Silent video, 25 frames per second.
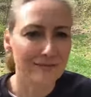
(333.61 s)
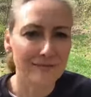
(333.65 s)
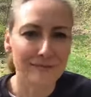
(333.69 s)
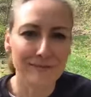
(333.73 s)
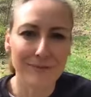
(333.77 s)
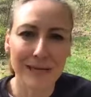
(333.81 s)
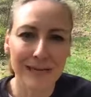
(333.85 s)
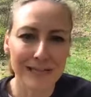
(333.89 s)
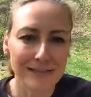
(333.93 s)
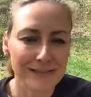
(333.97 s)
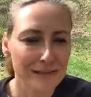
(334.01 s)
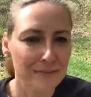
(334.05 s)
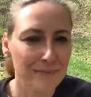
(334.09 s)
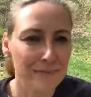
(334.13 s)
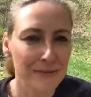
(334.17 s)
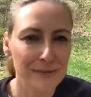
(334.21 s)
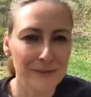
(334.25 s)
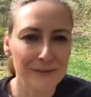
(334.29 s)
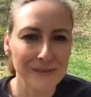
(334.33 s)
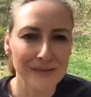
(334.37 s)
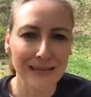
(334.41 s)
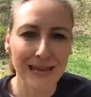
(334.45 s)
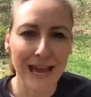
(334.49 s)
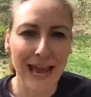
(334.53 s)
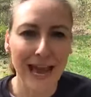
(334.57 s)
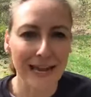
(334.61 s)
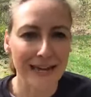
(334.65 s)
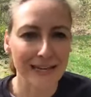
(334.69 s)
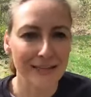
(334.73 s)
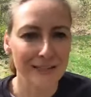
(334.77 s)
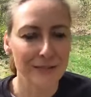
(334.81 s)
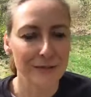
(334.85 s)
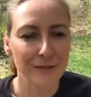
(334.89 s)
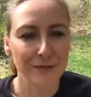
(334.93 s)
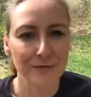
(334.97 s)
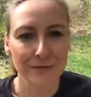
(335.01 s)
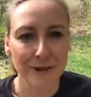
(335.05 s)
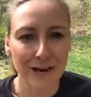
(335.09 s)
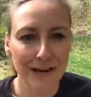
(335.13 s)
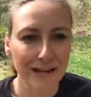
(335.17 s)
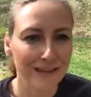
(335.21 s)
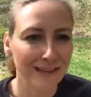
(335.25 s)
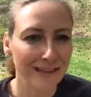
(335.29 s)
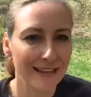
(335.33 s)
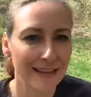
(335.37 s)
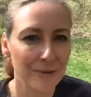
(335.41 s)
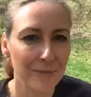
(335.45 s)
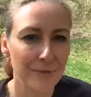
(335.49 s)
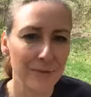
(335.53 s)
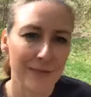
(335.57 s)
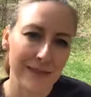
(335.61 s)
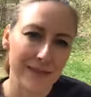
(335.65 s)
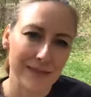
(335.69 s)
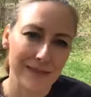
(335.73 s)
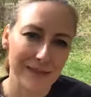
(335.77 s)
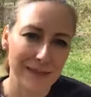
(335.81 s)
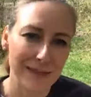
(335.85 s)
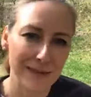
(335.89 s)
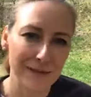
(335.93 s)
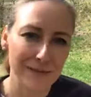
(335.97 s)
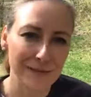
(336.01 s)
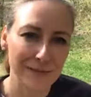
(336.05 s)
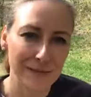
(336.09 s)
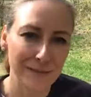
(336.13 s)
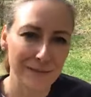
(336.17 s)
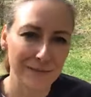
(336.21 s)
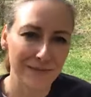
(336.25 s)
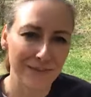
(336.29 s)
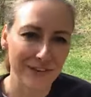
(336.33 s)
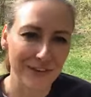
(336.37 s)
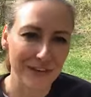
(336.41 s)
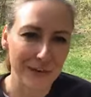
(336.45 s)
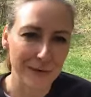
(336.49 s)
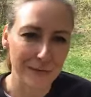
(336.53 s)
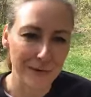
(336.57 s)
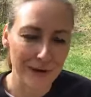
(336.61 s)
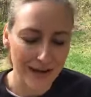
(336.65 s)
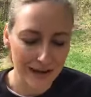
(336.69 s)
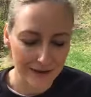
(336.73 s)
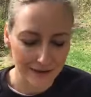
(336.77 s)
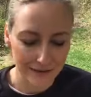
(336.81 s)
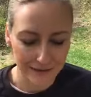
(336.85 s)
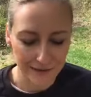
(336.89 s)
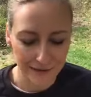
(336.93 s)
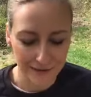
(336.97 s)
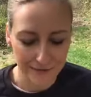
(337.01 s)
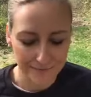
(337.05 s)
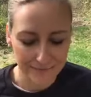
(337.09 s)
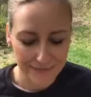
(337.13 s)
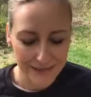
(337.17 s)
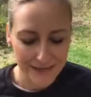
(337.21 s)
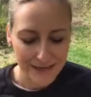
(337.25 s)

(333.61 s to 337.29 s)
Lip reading: pick some music, add it directly within the YouTube video editor.